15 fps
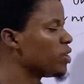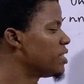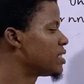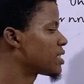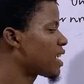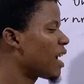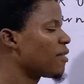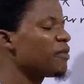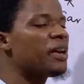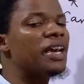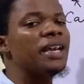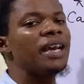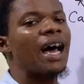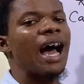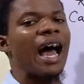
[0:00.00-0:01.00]
is
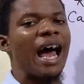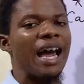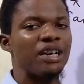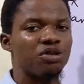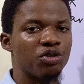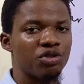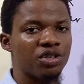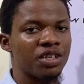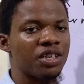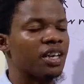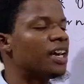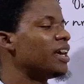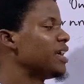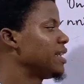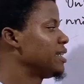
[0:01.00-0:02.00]
carrying hydrogen,
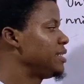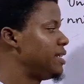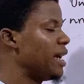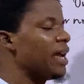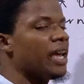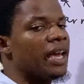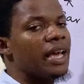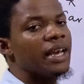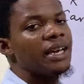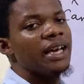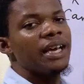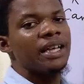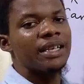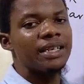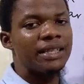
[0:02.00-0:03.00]
then
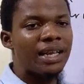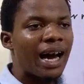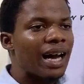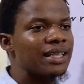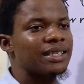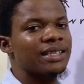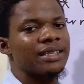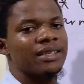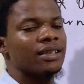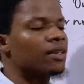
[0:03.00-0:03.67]
that